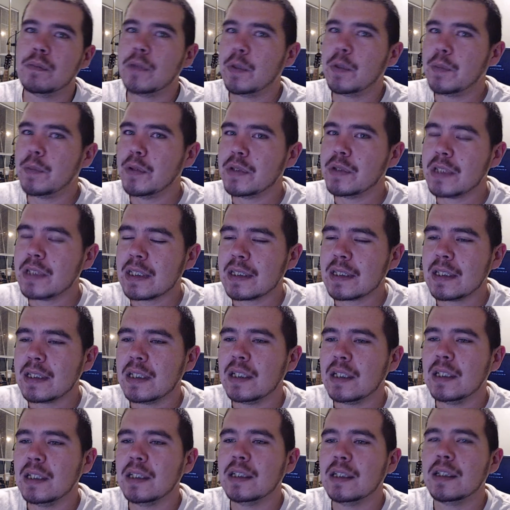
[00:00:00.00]
music
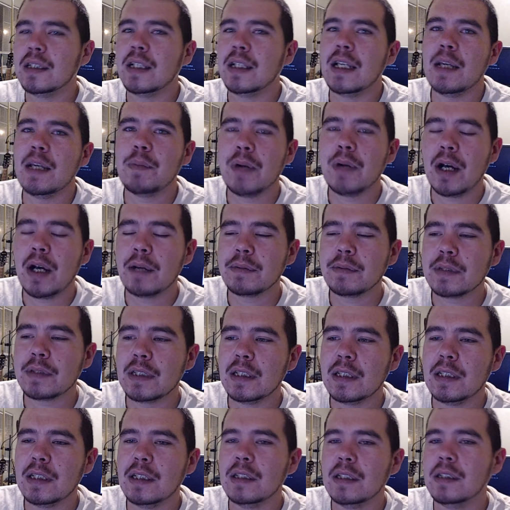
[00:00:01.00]
scene, the hip hop
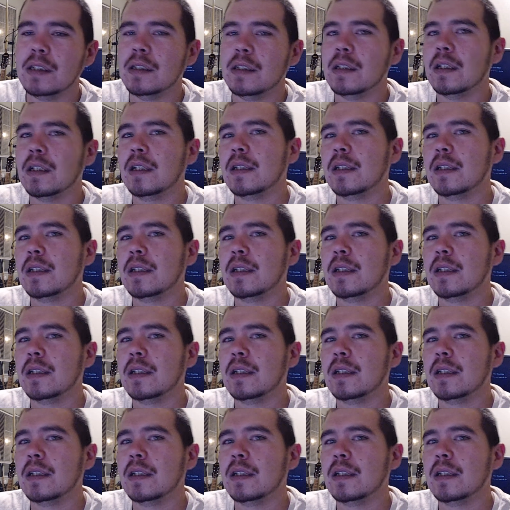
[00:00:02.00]
scene, like